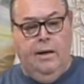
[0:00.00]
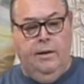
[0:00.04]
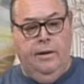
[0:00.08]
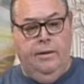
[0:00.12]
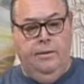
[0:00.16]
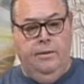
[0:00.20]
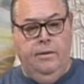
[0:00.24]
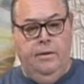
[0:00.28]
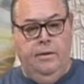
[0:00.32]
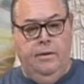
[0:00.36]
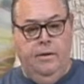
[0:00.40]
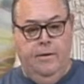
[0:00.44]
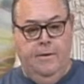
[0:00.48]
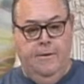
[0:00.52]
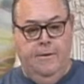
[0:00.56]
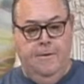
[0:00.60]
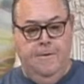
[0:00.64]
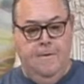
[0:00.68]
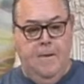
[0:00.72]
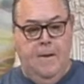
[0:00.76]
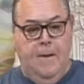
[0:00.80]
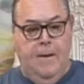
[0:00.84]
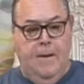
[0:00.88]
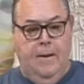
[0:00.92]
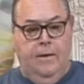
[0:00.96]
And
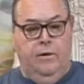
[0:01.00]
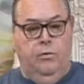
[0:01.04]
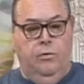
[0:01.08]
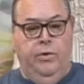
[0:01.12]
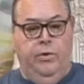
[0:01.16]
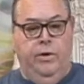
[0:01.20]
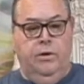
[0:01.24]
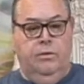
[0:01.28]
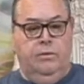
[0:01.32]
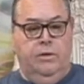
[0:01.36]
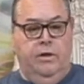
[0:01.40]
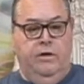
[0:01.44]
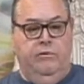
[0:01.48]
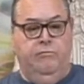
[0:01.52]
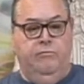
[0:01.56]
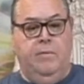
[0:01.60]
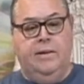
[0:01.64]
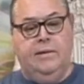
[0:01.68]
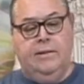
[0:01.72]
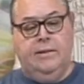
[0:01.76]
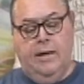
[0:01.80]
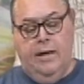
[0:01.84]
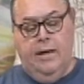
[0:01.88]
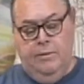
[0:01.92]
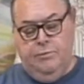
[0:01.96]
I know we don't live by
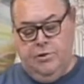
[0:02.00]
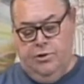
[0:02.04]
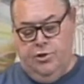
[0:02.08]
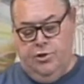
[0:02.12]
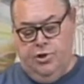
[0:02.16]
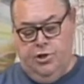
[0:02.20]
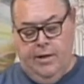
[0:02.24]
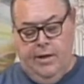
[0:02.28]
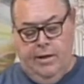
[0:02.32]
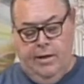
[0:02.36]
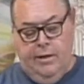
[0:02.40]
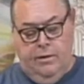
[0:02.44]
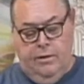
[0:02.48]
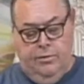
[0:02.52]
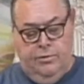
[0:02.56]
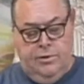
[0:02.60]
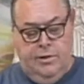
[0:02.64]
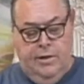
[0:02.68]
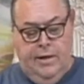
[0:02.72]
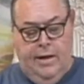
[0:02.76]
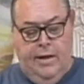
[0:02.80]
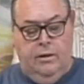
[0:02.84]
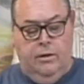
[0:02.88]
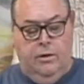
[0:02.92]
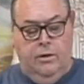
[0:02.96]
types and shadows and
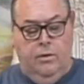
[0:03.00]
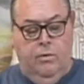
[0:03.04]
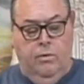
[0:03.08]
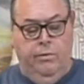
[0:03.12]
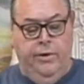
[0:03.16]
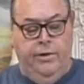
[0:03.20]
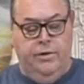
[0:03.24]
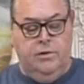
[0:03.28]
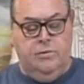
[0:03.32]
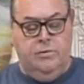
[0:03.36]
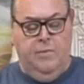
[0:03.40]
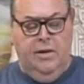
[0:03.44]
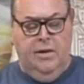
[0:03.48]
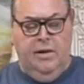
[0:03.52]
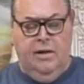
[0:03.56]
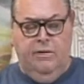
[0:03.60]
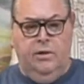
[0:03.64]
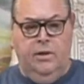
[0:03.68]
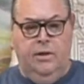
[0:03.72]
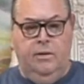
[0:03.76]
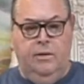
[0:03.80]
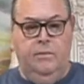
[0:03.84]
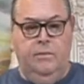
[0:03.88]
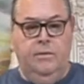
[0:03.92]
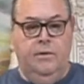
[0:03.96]
allegories, but I've
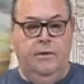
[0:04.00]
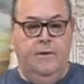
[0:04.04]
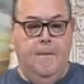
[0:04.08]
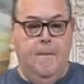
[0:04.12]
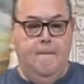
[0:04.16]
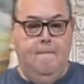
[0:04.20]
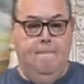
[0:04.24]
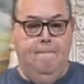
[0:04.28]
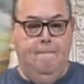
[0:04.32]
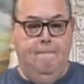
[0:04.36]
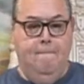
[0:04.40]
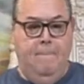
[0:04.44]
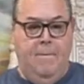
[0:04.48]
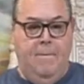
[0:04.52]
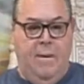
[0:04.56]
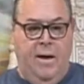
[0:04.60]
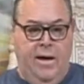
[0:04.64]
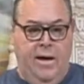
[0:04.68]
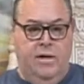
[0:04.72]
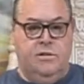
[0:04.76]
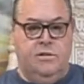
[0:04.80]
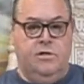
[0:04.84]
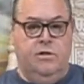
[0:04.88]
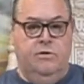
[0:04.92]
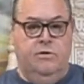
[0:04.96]
really,
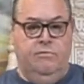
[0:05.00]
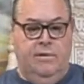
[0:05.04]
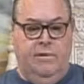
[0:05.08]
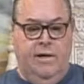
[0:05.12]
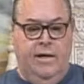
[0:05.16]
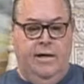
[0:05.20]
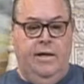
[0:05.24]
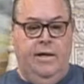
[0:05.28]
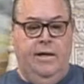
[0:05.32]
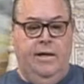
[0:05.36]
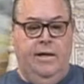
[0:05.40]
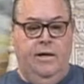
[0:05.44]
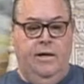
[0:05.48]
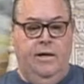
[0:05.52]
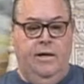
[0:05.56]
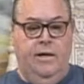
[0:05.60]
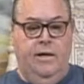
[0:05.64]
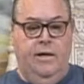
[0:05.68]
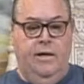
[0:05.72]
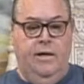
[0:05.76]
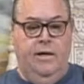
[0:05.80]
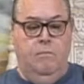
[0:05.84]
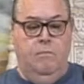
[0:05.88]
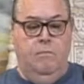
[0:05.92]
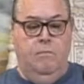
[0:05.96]
as of late,
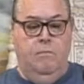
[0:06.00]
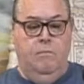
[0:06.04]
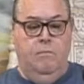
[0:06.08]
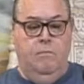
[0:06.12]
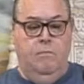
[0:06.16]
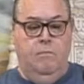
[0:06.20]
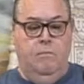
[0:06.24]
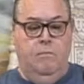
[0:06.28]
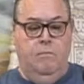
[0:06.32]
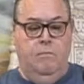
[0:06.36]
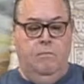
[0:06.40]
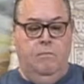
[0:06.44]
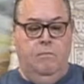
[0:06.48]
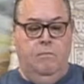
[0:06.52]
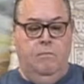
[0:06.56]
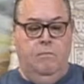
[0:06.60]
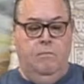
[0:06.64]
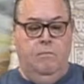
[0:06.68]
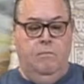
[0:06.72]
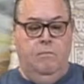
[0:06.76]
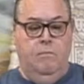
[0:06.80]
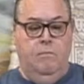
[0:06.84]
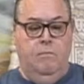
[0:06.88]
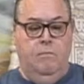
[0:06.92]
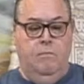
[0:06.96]
been seeing a
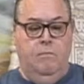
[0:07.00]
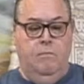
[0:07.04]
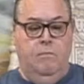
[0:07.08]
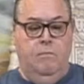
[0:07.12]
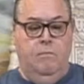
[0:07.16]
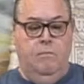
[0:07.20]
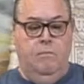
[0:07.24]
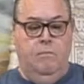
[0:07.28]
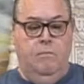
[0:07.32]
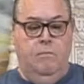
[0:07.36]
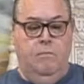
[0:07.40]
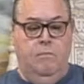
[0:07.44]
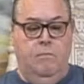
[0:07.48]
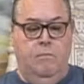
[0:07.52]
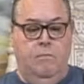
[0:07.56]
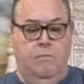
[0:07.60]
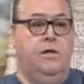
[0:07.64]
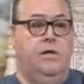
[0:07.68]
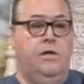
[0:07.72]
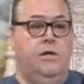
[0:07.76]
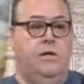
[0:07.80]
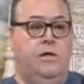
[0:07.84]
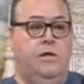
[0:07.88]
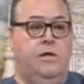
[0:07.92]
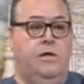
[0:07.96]
lot more things that
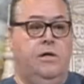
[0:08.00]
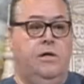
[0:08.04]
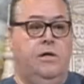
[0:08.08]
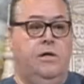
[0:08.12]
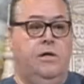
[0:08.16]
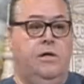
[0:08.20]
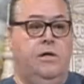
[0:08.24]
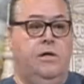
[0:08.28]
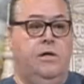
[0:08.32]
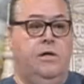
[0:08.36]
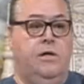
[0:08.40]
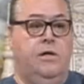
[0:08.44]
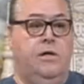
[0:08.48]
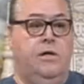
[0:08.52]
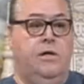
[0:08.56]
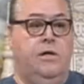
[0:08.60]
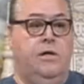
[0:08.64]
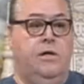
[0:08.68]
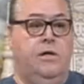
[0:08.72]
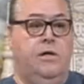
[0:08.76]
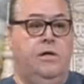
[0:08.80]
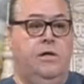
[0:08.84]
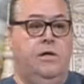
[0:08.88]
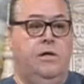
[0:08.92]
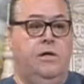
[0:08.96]
are showing what's
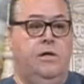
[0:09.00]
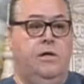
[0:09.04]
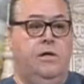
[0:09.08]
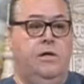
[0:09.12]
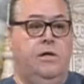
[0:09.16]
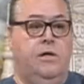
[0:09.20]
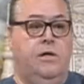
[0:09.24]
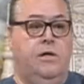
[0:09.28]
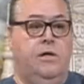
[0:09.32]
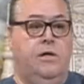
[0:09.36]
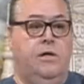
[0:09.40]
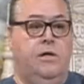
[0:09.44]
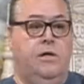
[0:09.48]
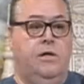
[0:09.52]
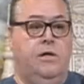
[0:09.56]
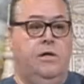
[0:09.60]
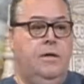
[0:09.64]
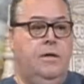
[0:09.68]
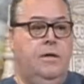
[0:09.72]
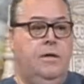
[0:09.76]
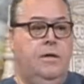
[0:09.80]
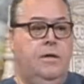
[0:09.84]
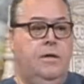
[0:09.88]
going on in the